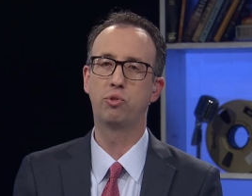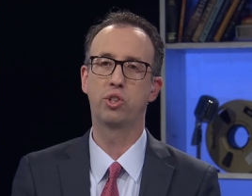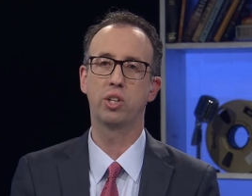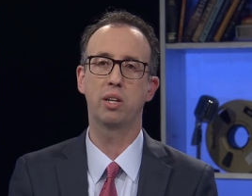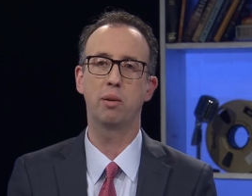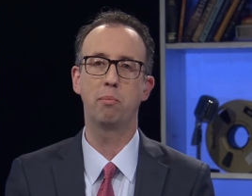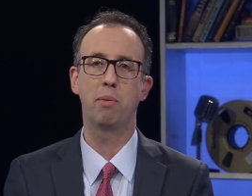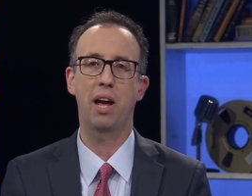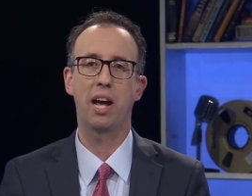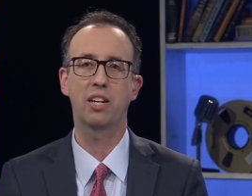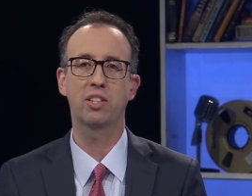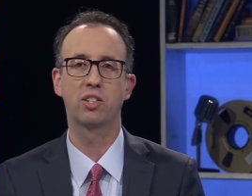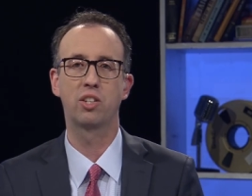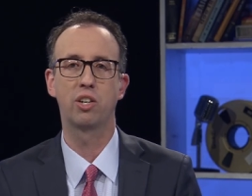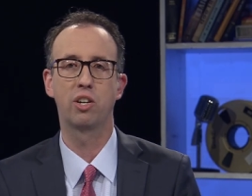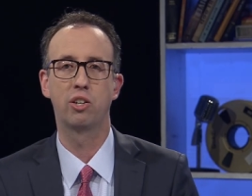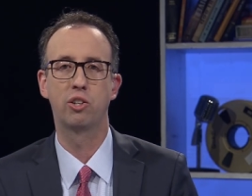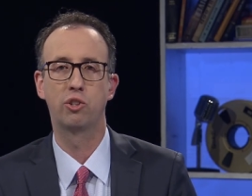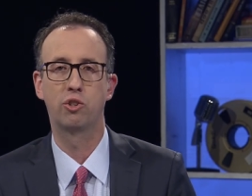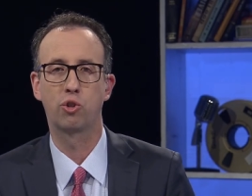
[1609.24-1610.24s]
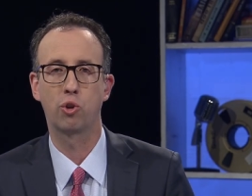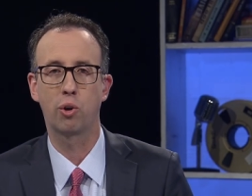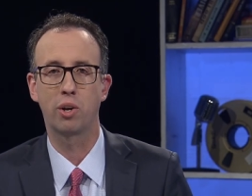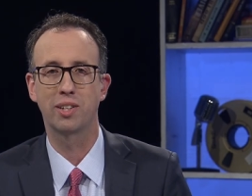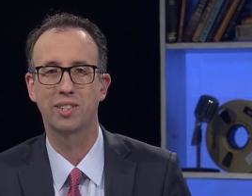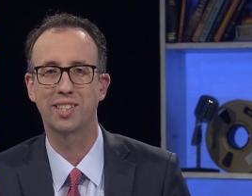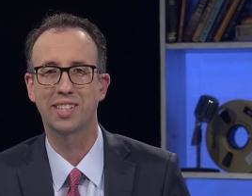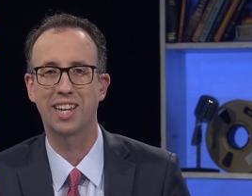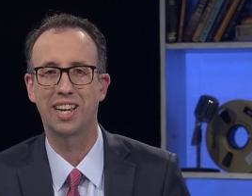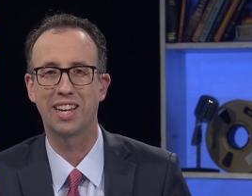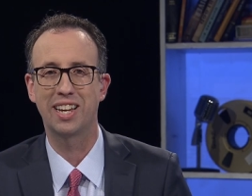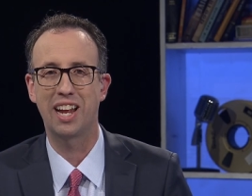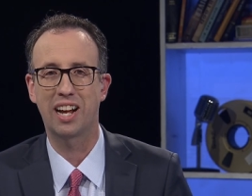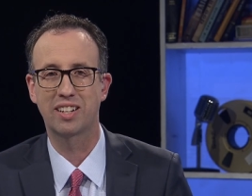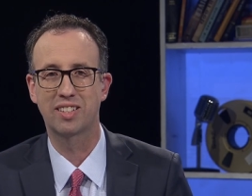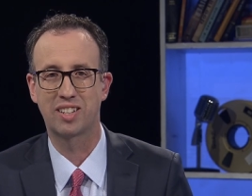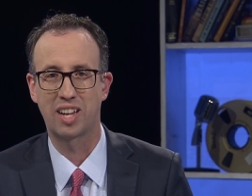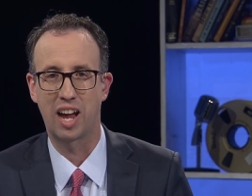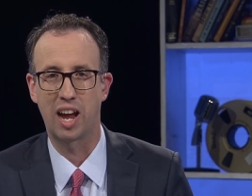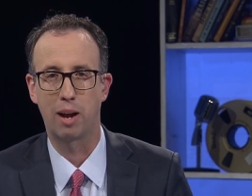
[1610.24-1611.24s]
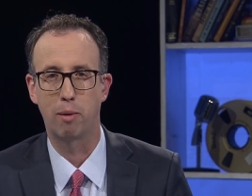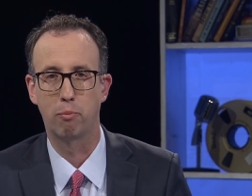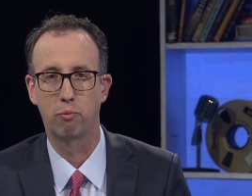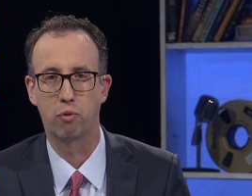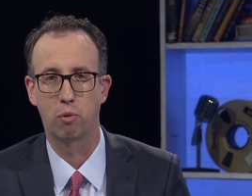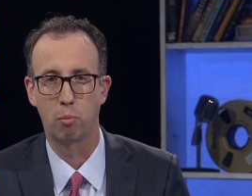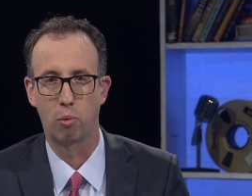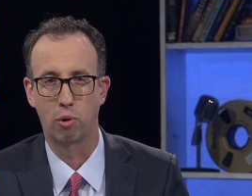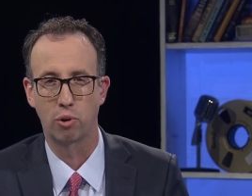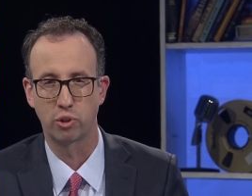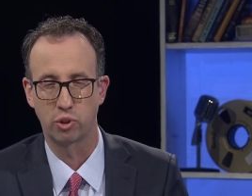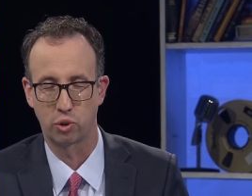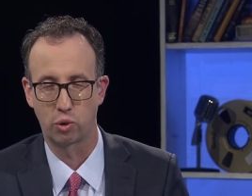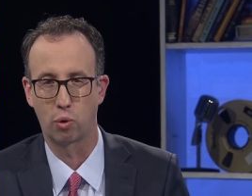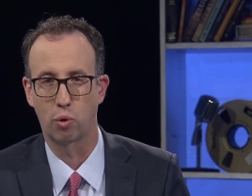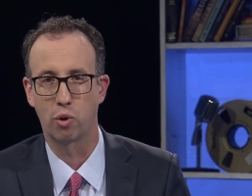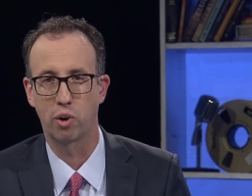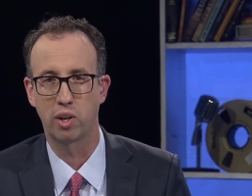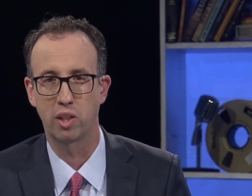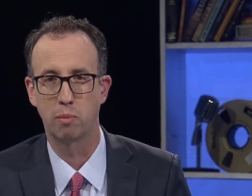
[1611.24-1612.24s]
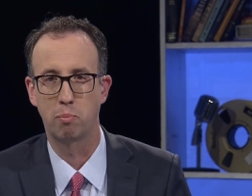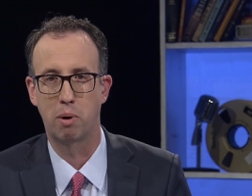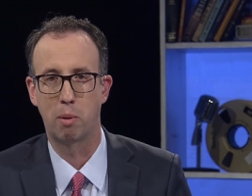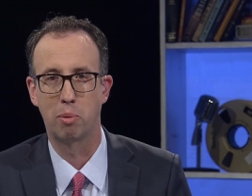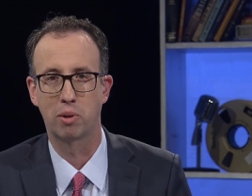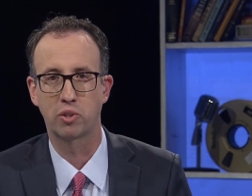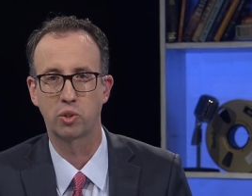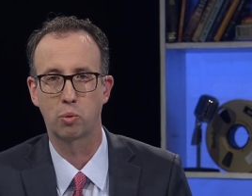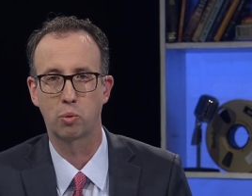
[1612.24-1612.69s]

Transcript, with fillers: Jim, asking you to join us again next time for more Story in the Public Public